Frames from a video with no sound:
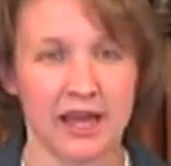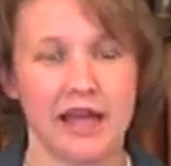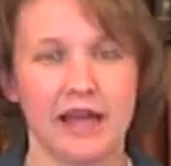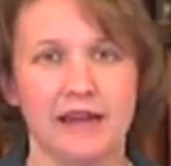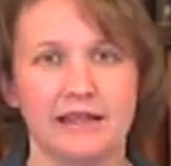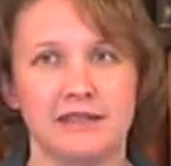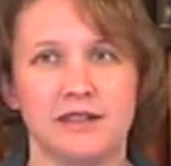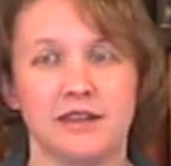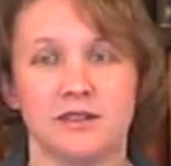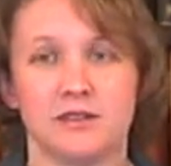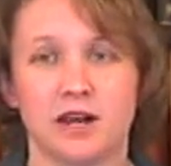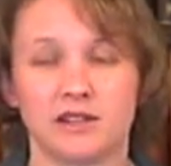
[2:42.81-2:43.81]
And
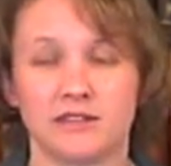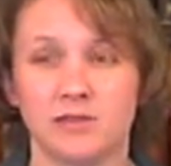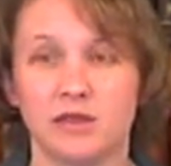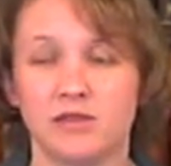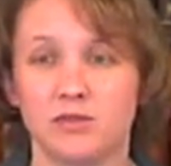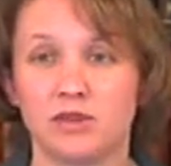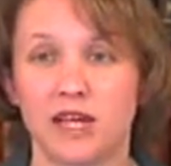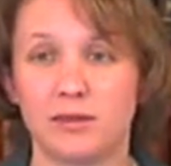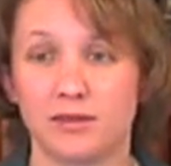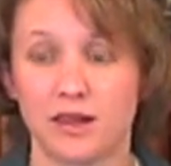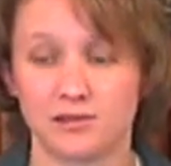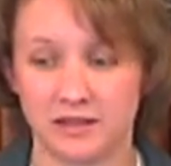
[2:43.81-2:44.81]
uh, some even
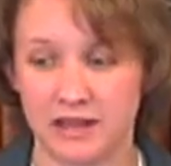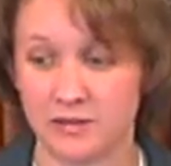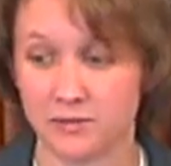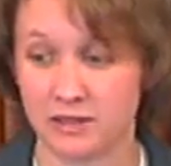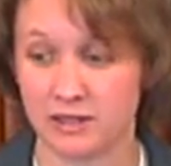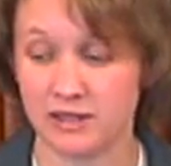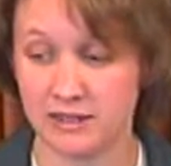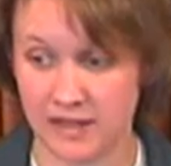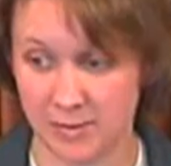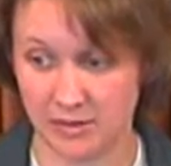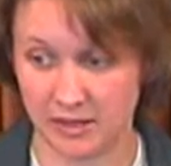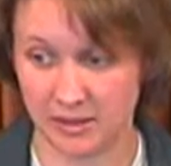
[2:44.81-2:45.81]
blamed Lafayette for
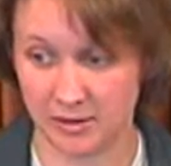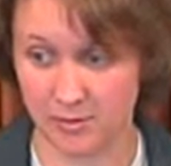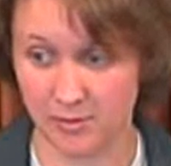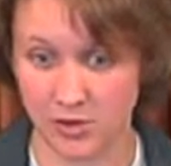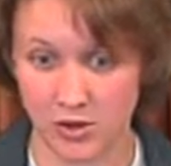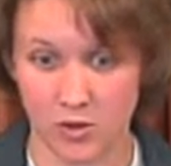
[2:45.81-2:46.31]
kidnapping him